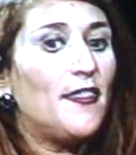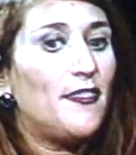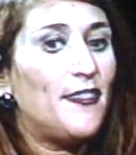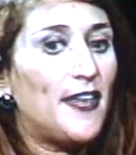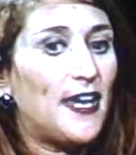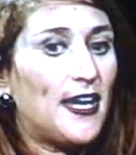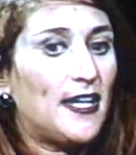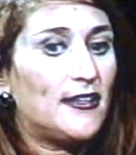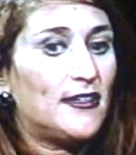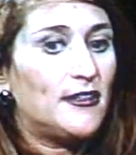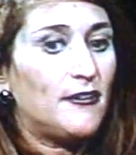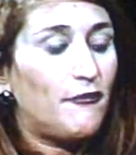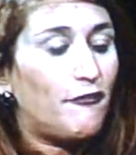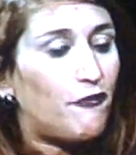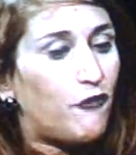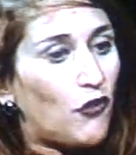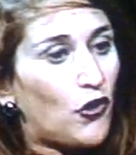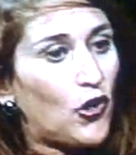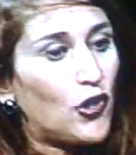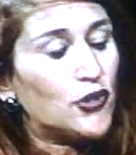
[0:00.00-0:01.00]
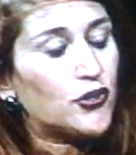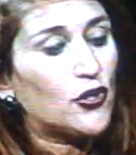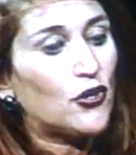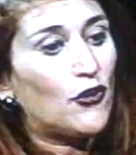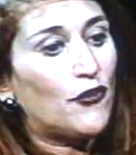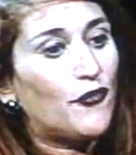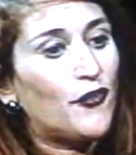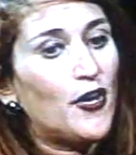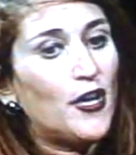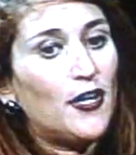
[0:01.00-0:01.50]
that the fault
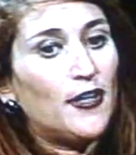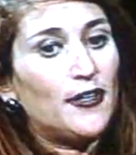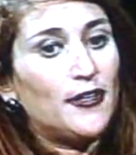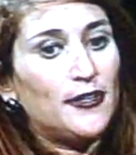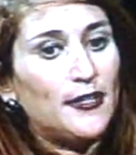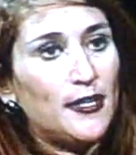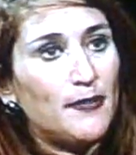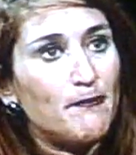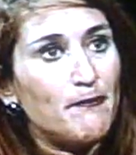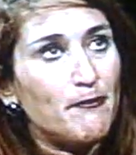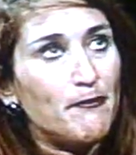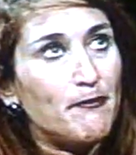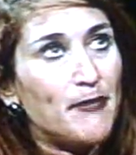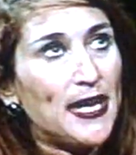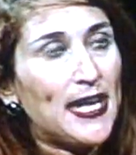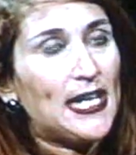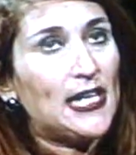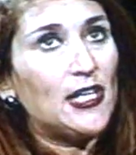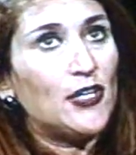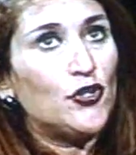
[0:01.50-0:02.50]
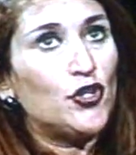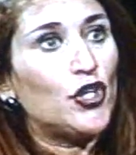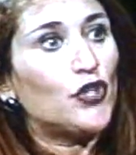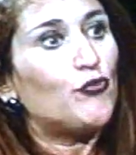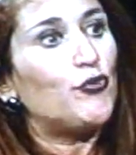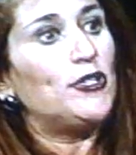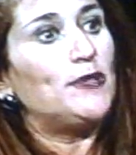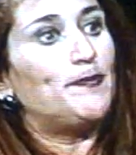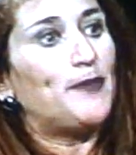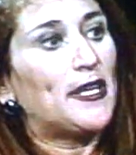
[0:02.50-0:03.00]
of the male
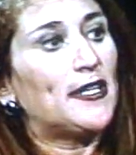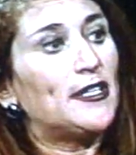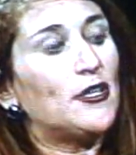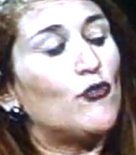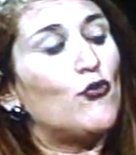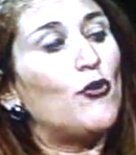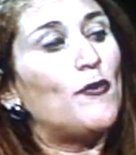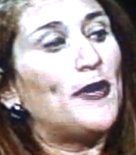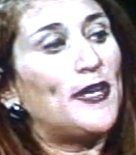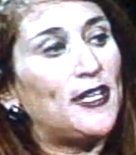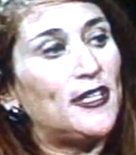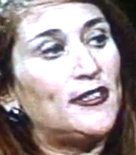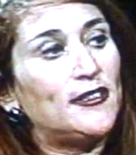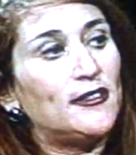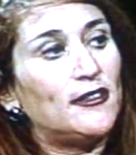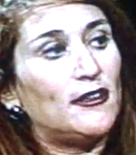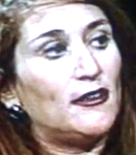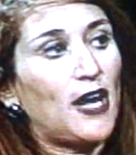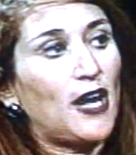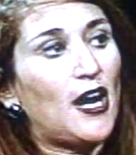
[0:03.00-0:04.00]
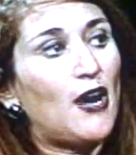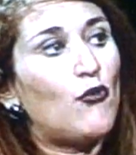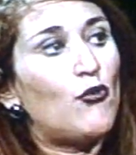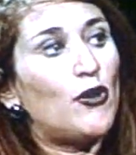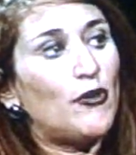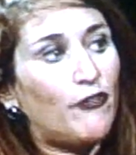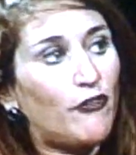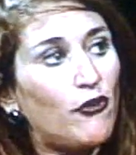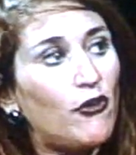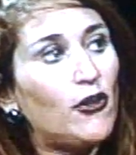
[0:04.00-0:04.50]
not respecting women is
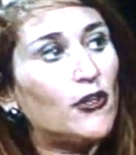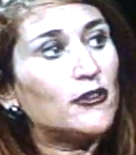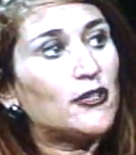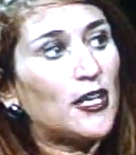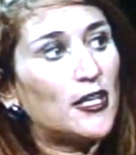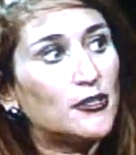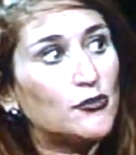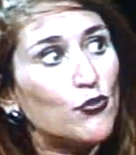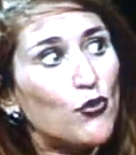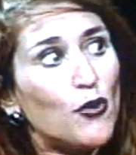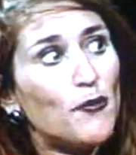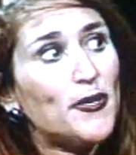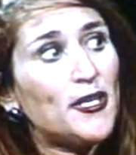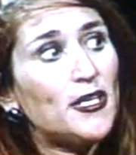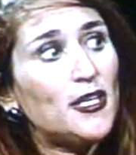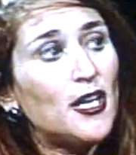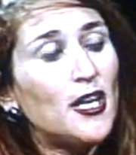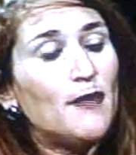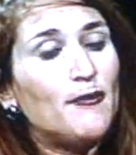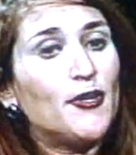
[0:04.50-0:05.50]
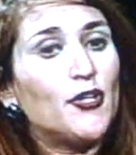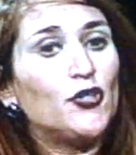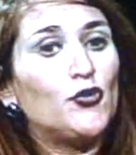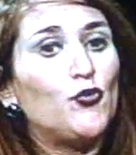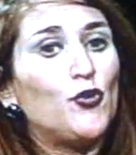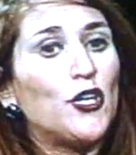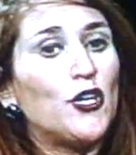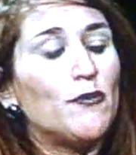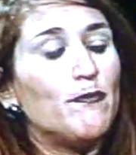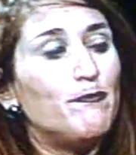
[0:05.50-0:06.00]
our fault as women, because
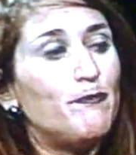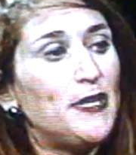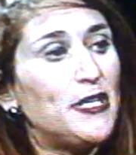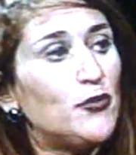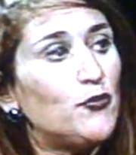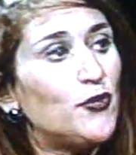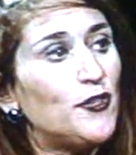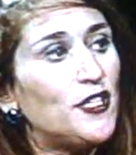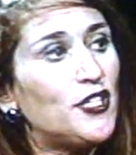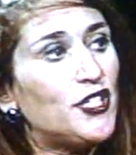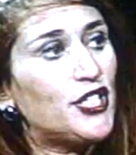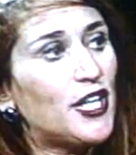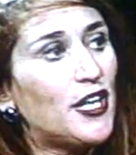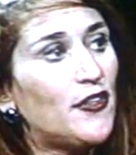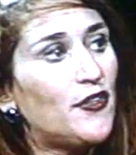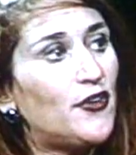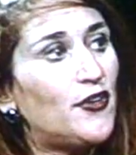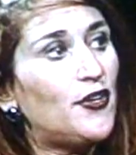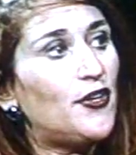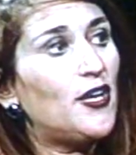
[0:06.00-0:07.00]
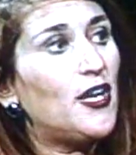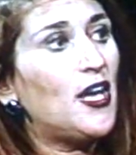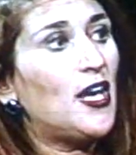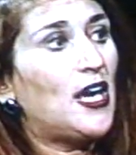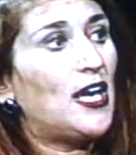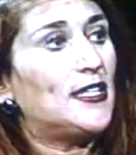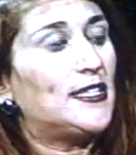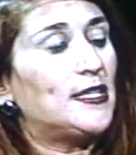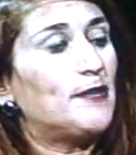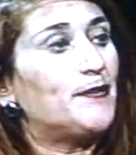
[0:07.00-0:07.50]
we compete with other,
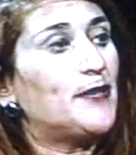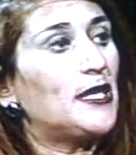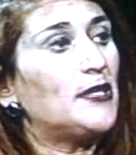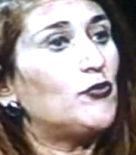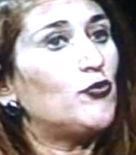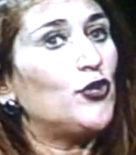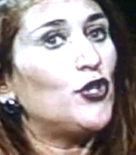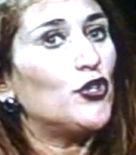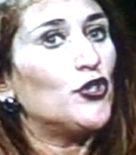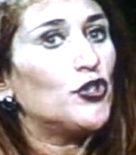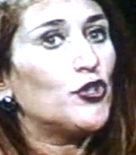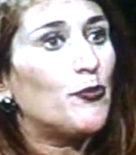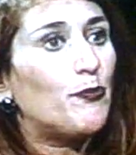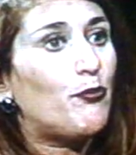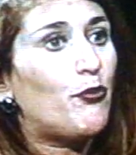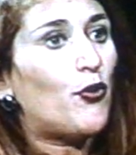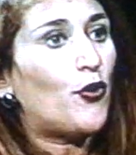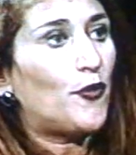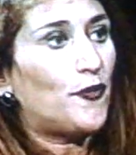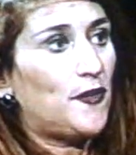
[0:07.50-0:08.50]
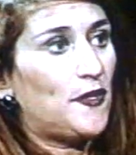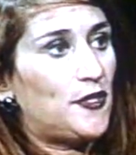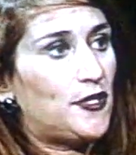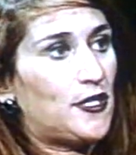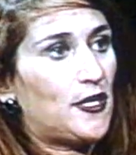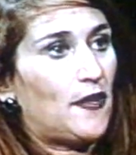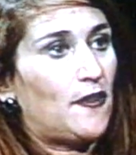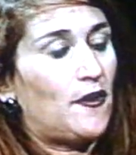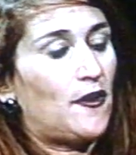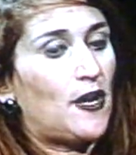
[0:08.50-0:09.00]
and sometimes we don't support
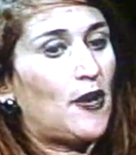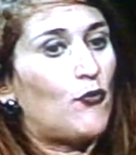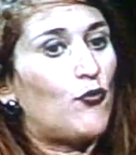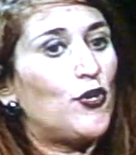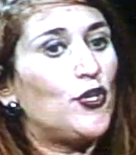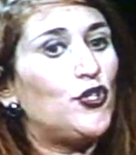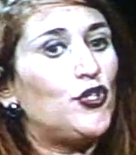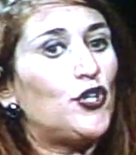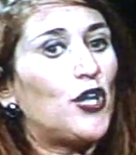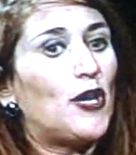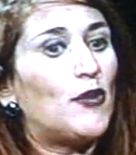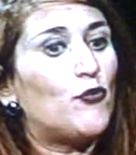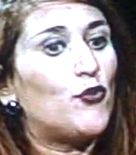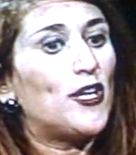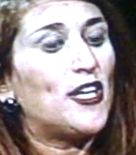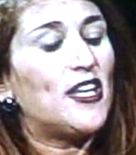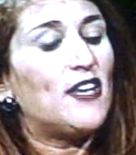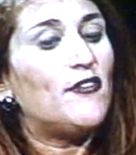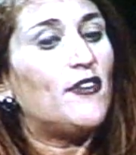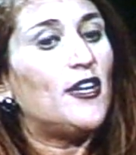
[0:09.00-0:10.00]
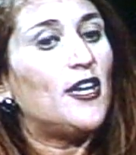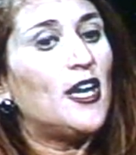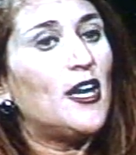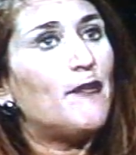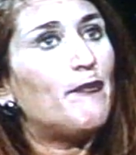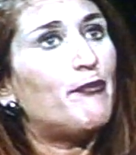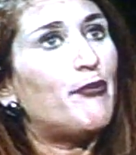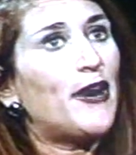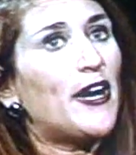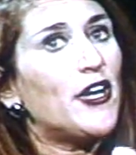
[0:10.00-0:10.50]
each other, and we give
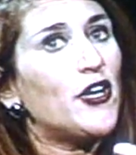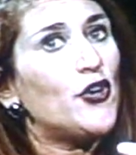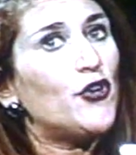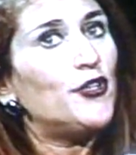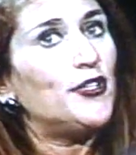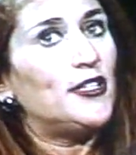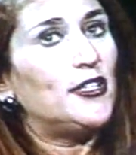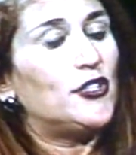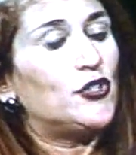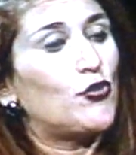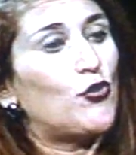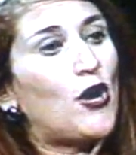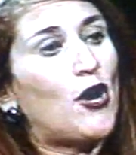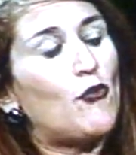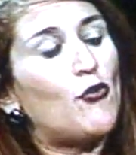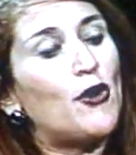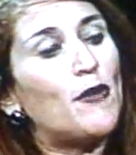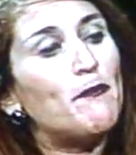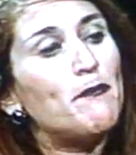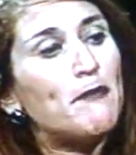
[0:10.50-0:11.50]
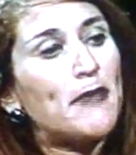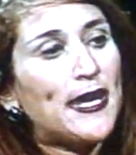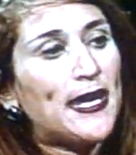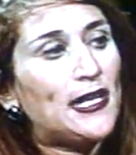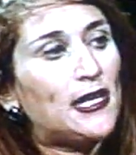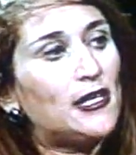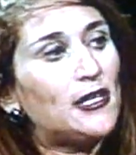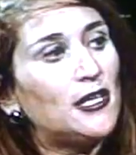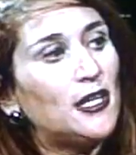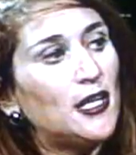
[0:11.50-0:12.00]
priorities to our
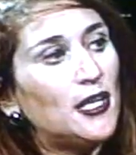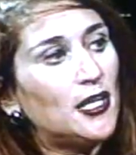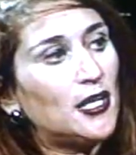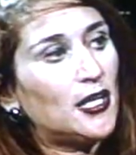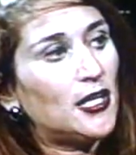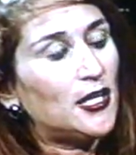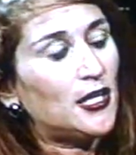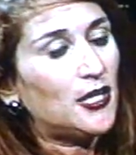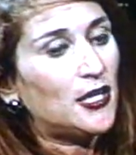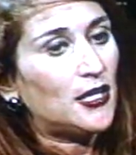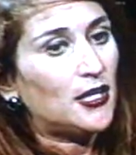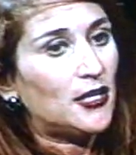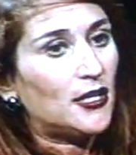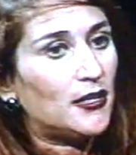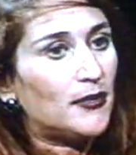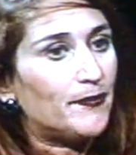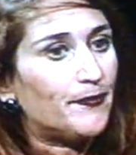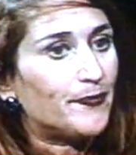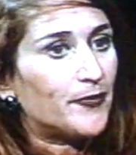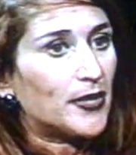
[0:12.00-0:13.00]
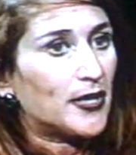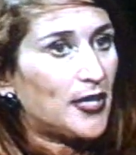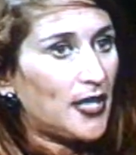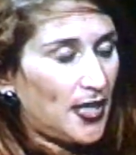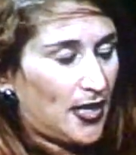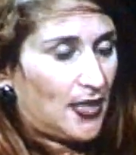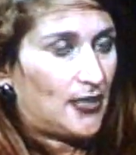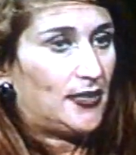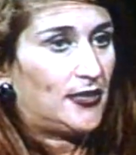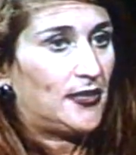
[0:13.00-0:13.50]
male
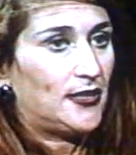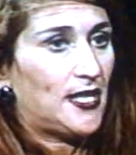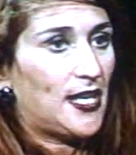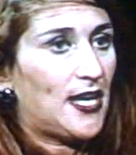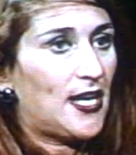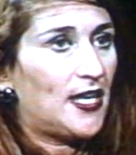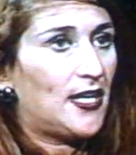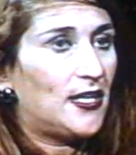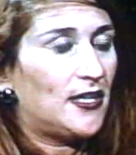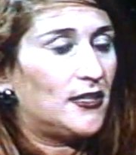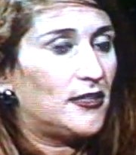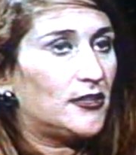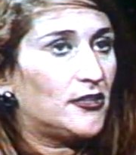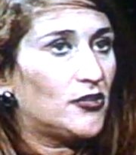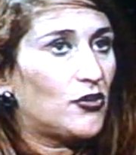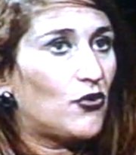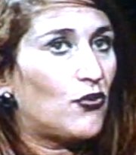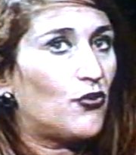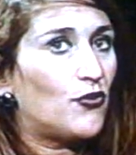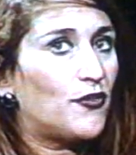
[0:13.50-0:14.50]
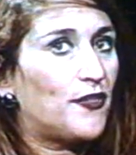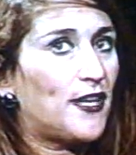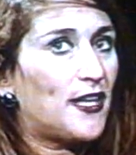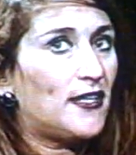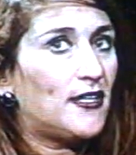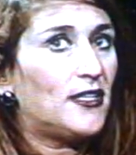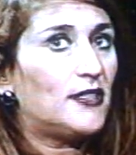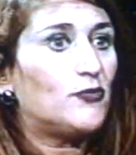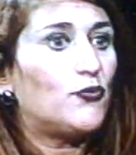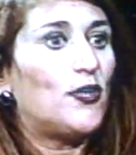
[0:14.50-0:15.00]
kids, and so
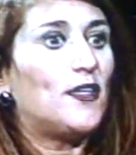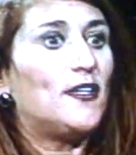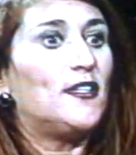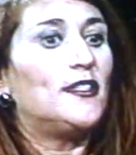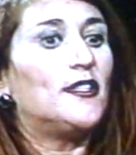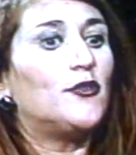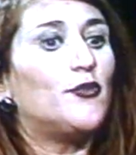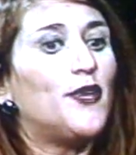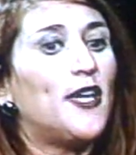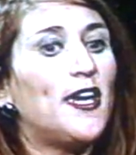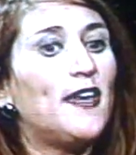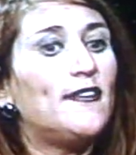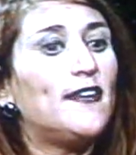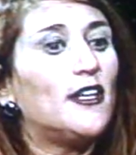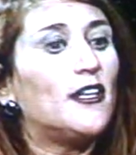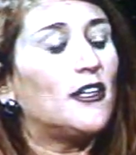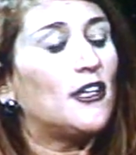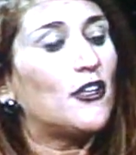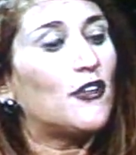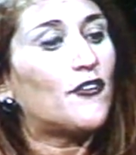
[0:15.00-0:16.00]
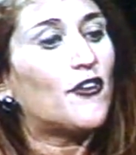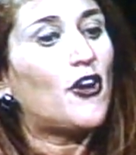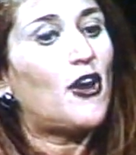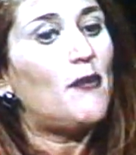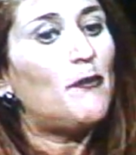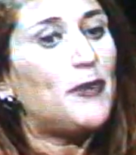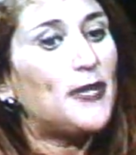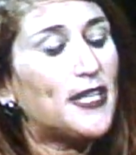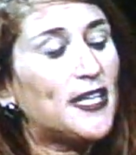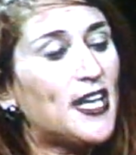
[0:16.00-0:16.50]
that is what is creating a lot of
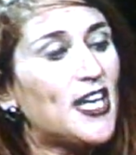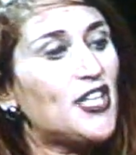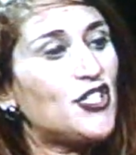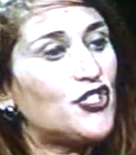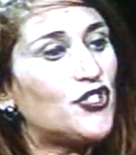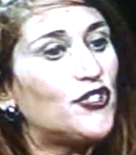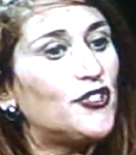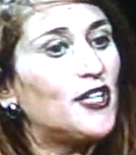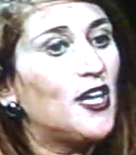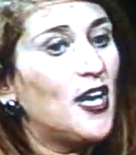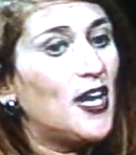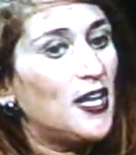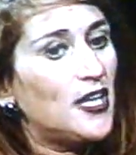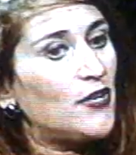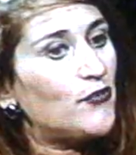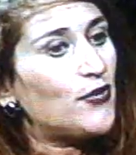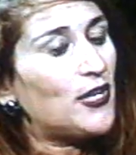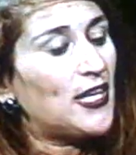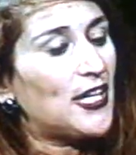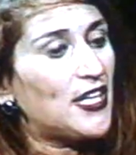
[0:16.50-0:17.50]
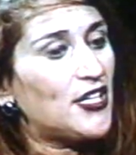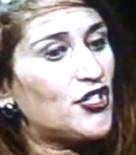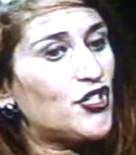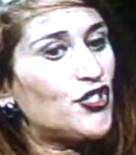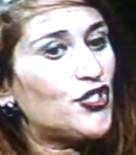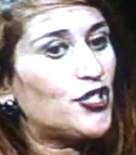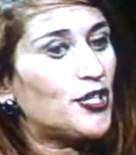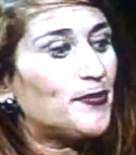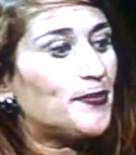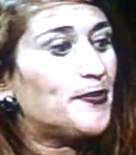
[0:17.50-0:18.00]
complications in
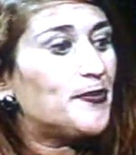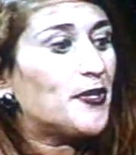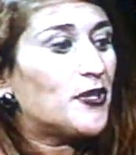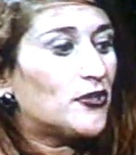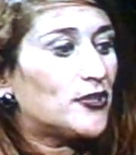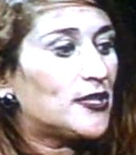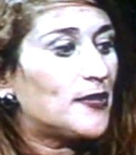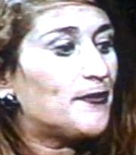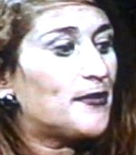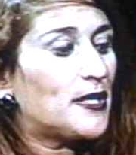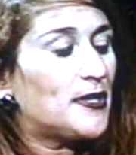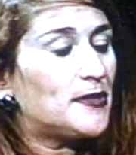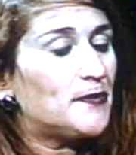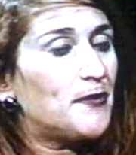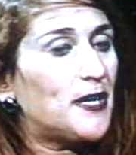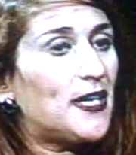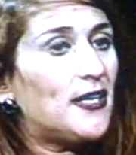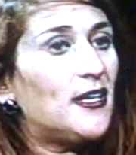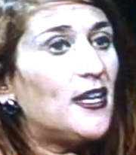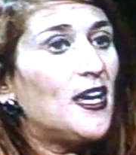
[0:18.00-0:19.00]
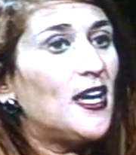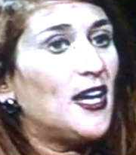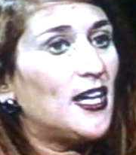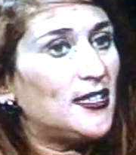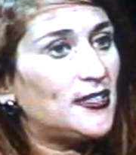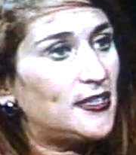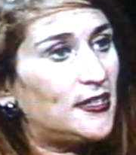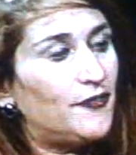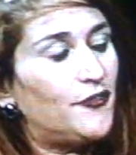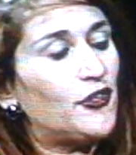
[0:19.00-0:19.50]
relationships, because sometimes men
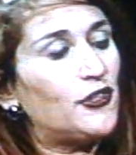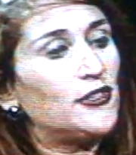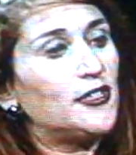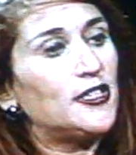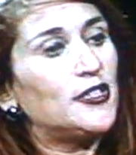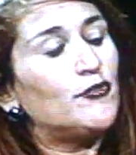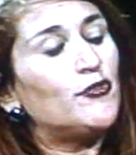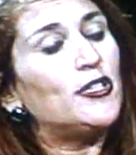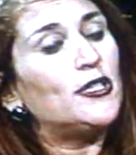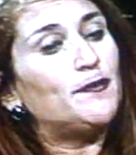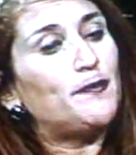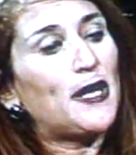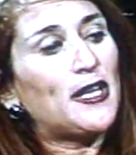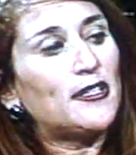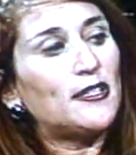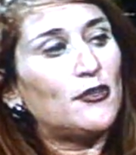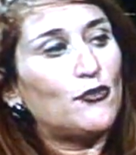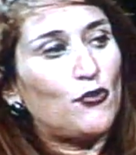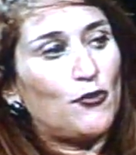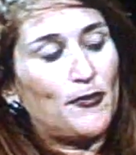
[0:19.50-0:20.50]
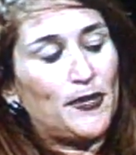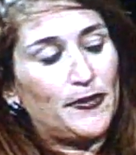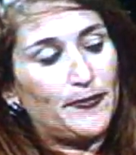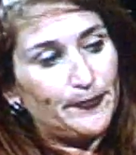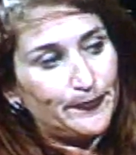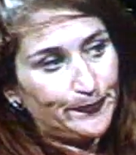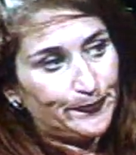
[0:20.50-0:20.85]
has difficulties respecting women.